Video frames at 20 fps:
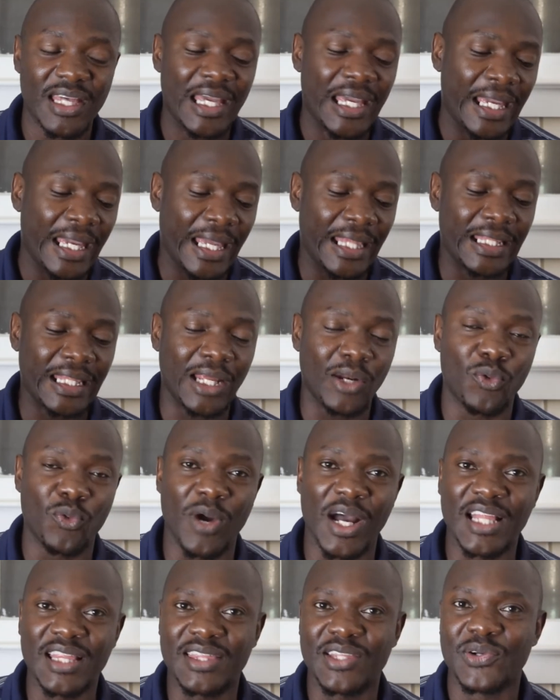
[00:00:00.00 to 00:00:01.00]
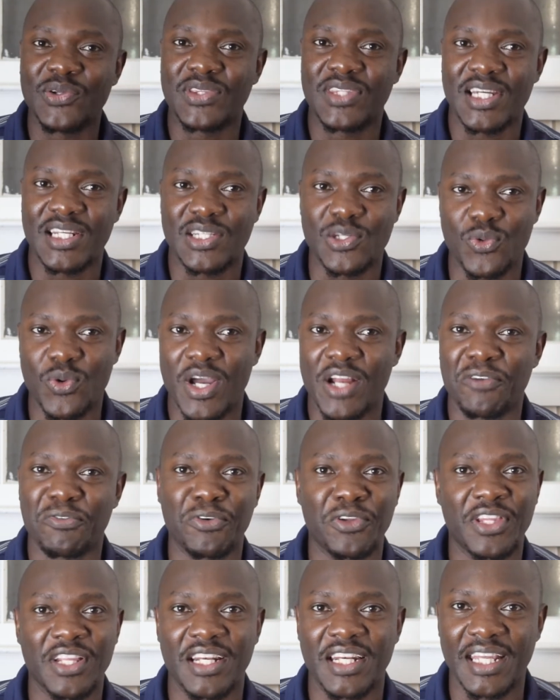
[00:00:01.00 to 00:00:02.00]
and then 1 through 31 for
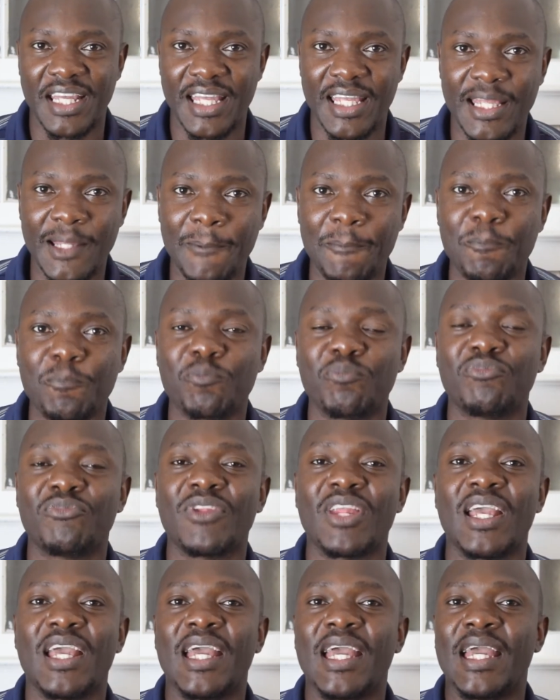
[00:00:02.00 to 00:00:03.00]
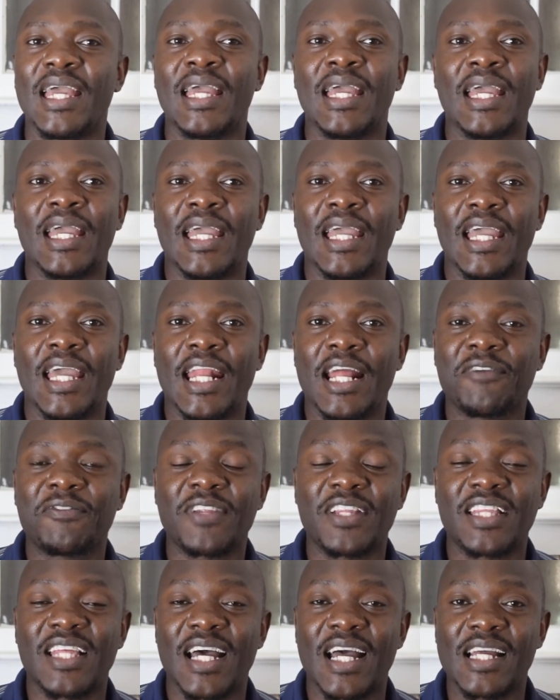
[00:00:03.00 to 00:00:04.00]
the day. And after
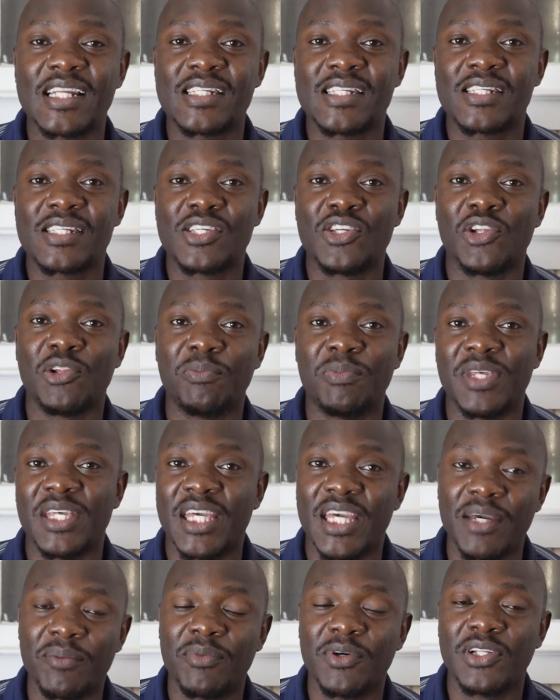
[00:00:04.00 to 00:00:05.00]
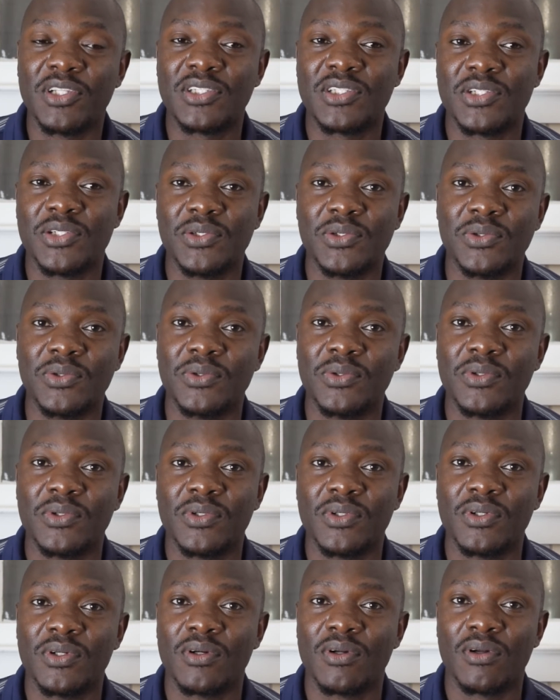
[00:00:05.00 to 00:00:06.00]
that, you'll be able to
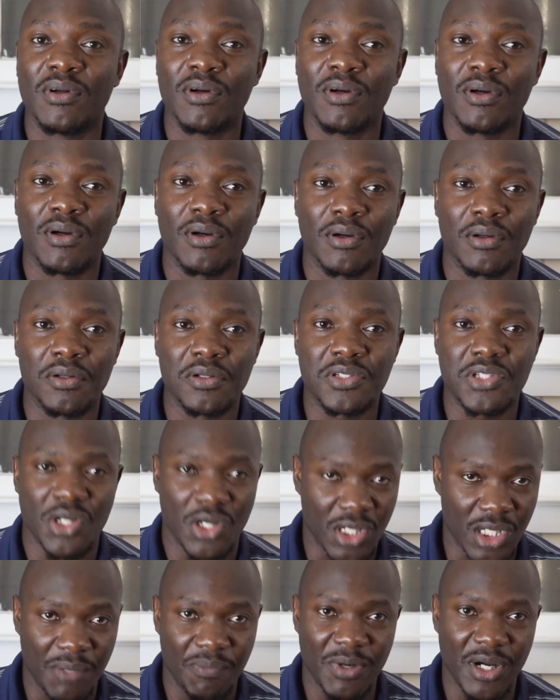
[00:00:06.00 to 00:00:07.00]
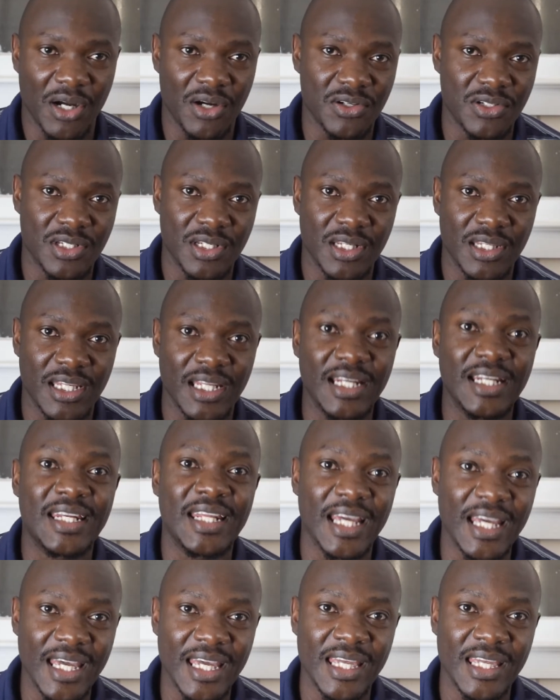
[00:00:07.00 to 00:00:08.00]
talk about the
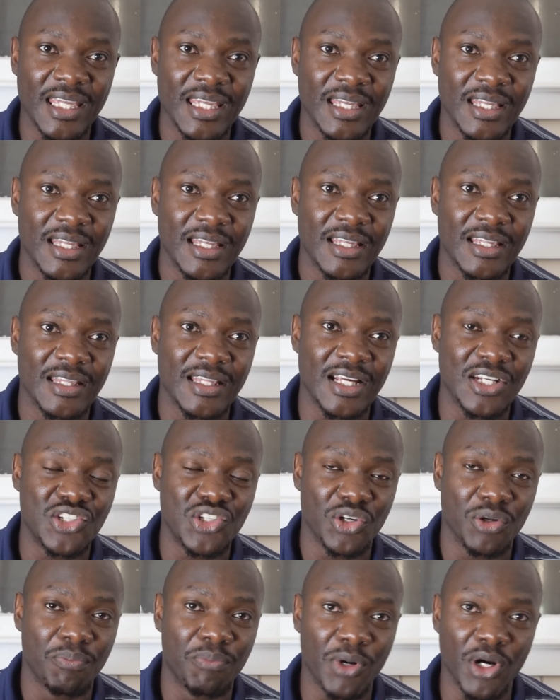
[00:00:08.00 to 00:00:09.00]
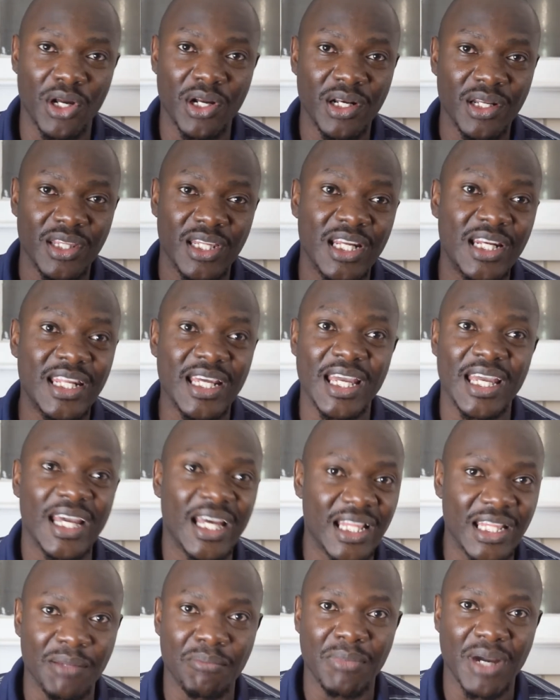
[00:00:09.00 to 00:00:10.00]
day that you're born, the day and
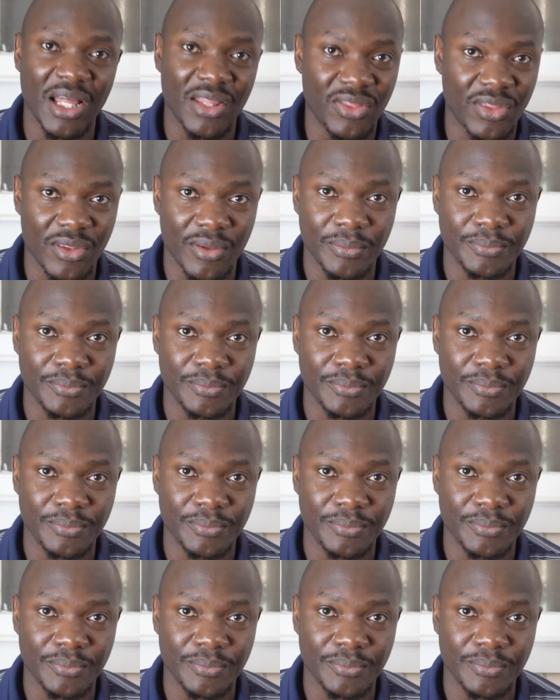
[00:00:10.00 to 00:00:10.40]
the month.